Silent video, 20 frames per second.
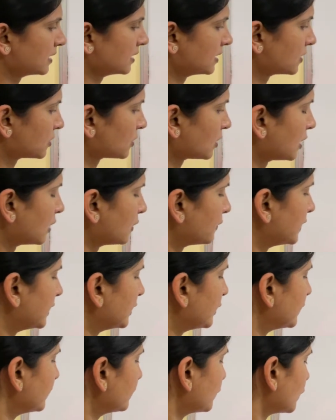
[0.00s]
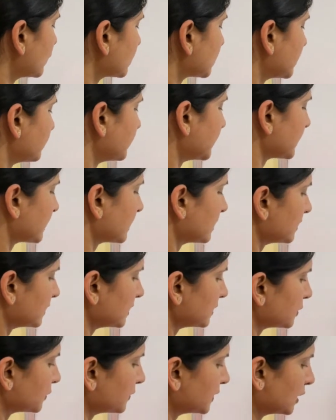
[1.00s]
So how will you invoke the
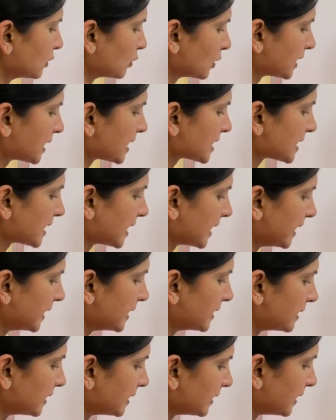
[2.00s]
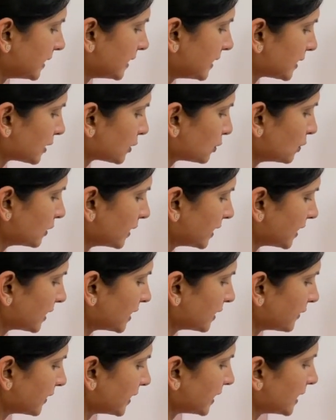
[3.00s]
method? You will not assign into
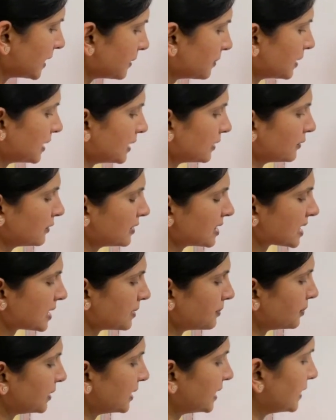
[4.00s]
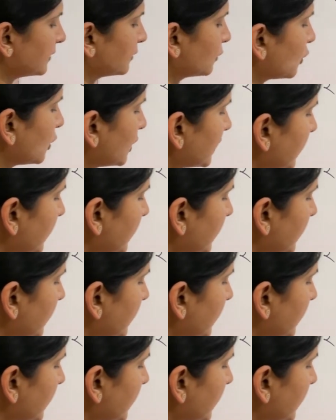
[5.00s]
another variable. You will simply invoke